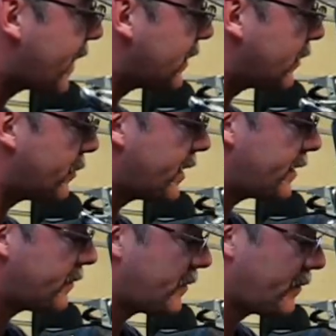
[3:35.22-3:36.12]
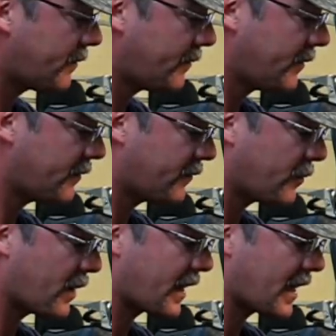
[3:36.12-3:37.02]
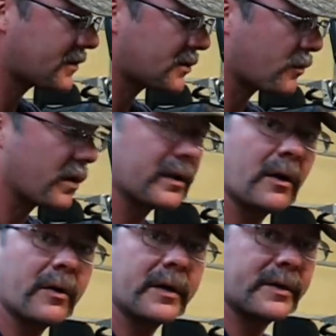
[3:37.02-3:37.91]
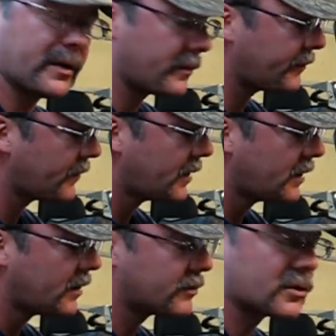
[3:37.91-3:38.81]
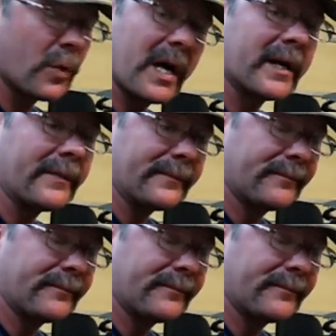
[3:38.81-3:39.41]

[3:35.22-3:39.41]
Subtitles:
a little bit. The foot peg has a spring loaded too. It was squeaking.